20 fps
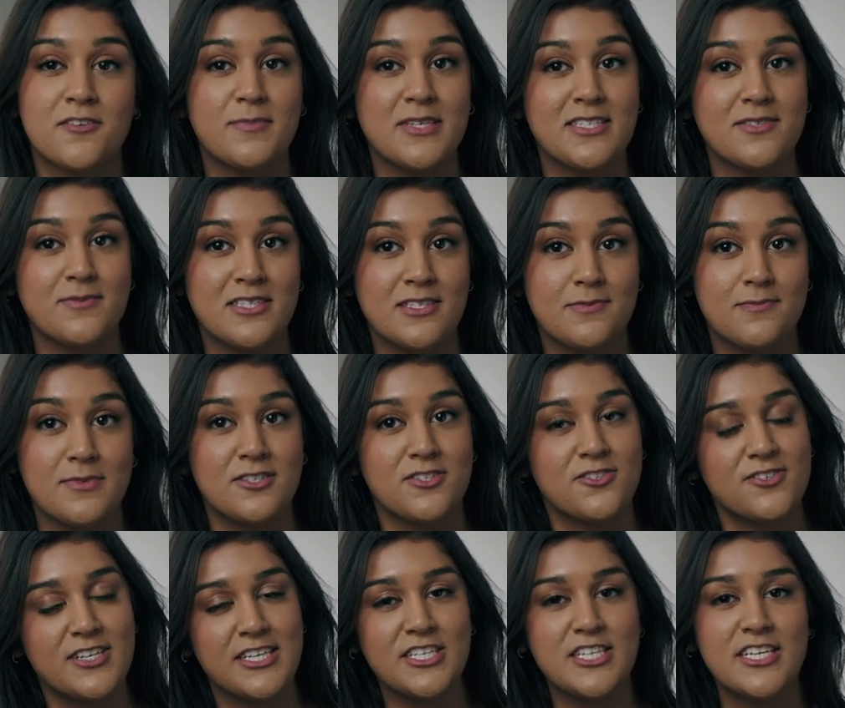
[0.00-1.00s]
of Business
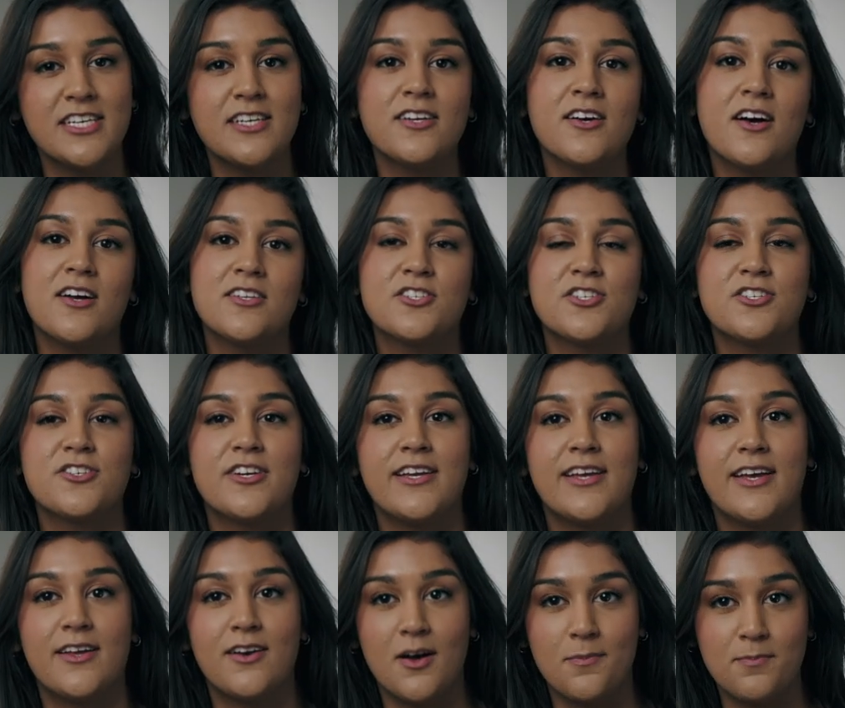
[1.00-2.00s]
Administration,
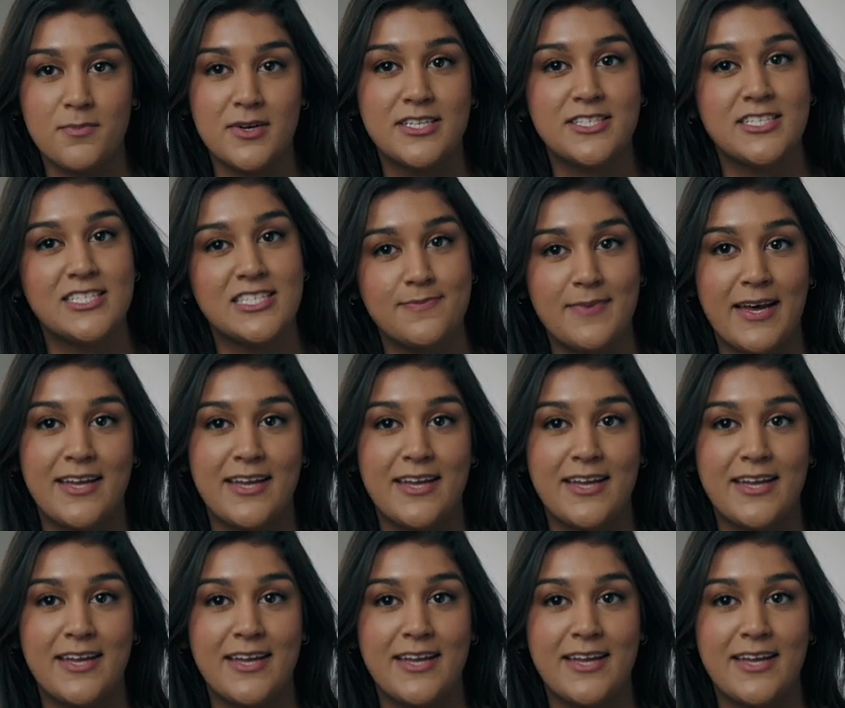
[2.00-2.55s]
concentrating in operations